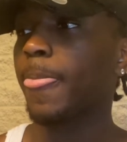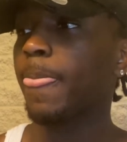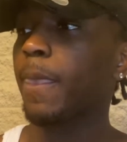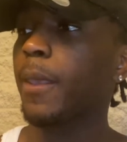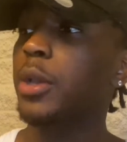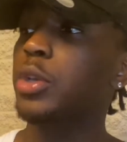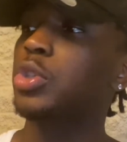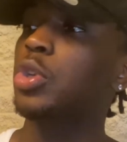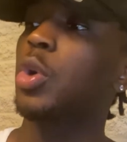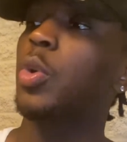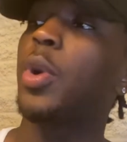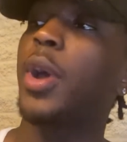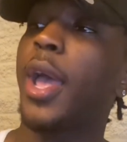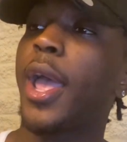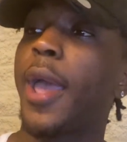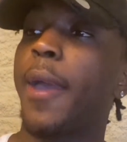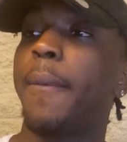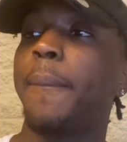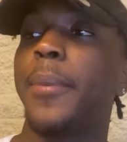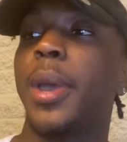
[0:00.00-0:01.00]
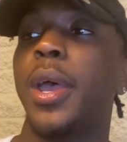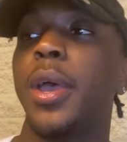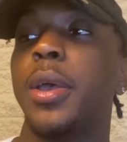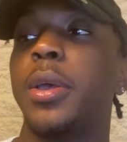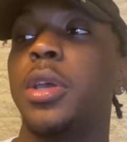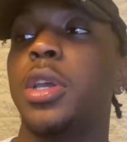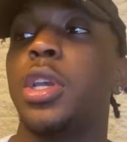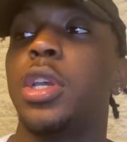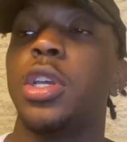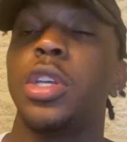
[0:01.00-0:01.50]
So what happened, man?
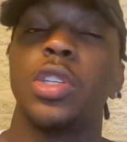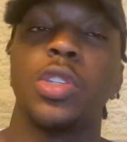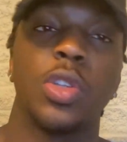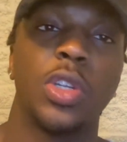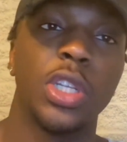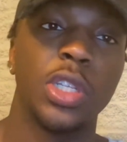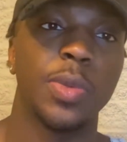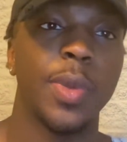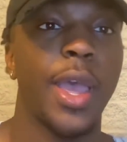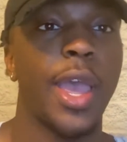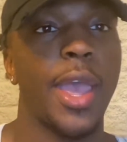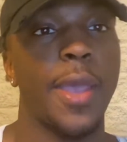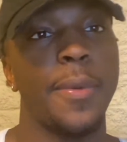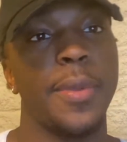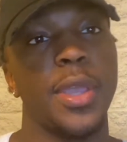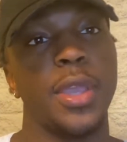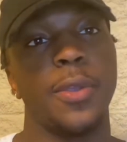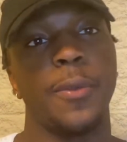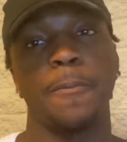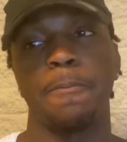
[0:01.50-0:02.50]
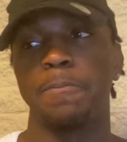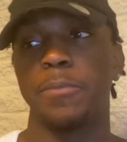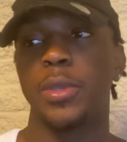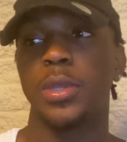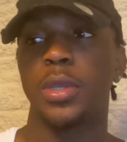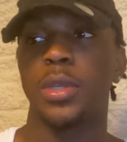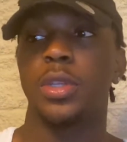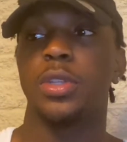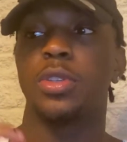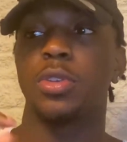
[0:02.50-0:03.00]
So this what happened.
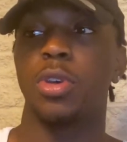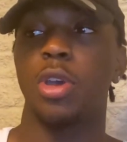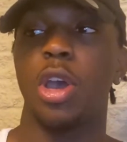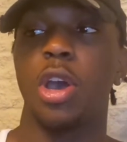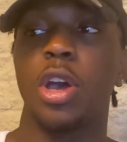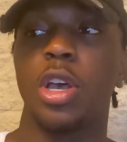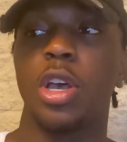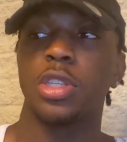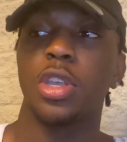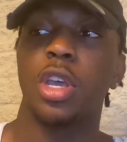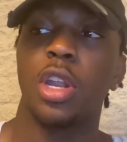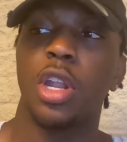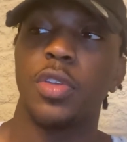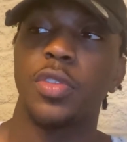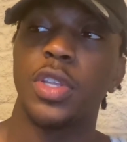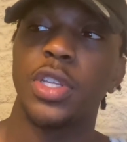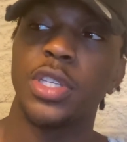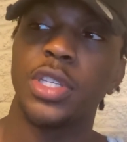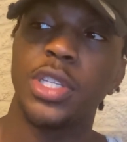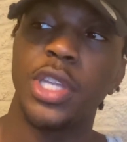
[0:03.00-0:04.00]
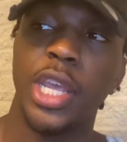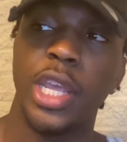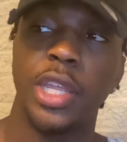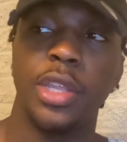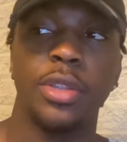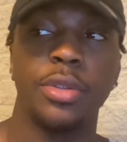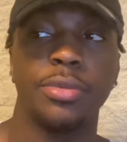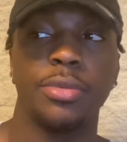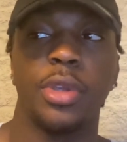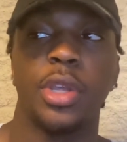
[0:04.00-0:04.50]
So it all off this day.
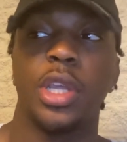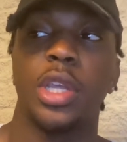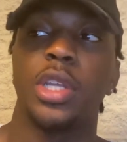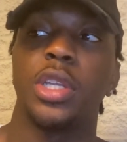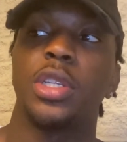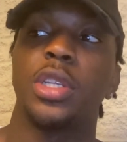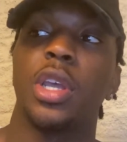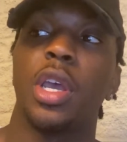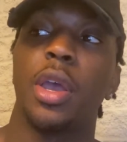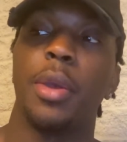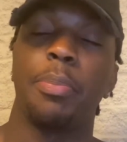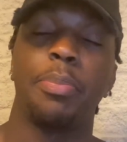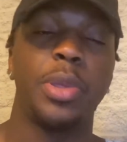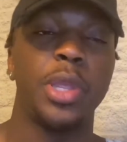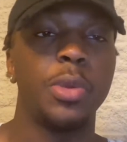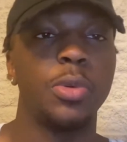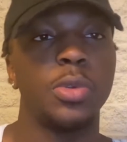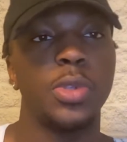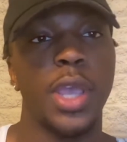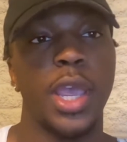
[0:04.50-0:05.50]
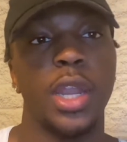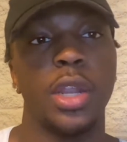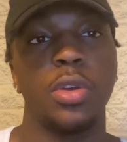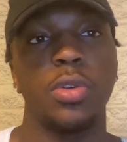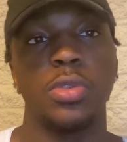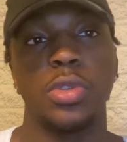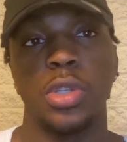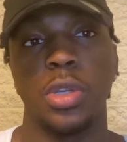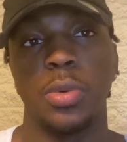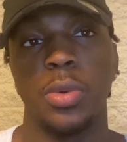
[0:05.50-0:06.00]
Her peoples had to go
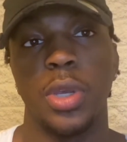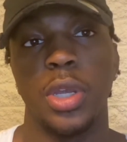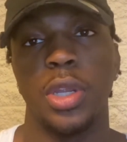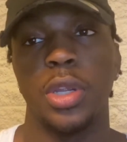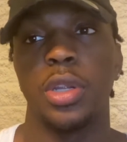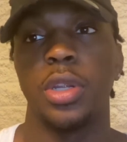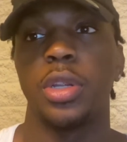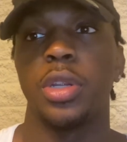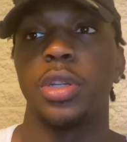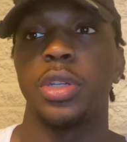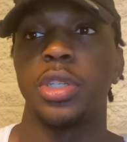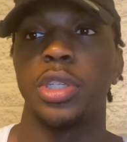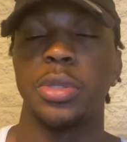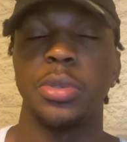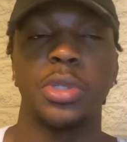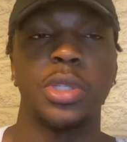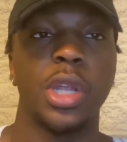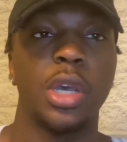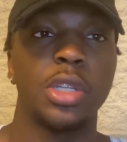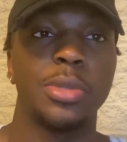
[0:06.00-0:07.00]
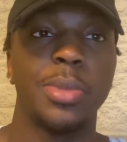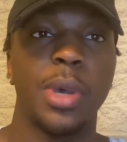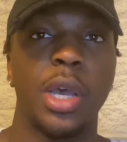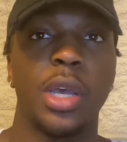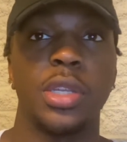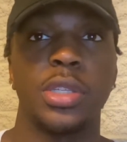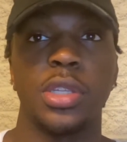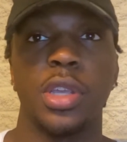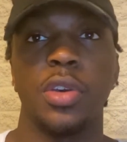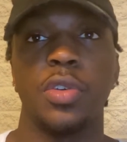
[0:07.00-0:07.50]
somewhere. She was in the house by
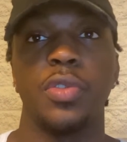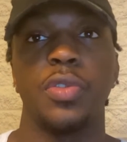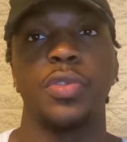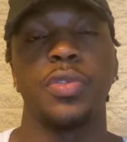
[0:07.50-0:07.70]
herself.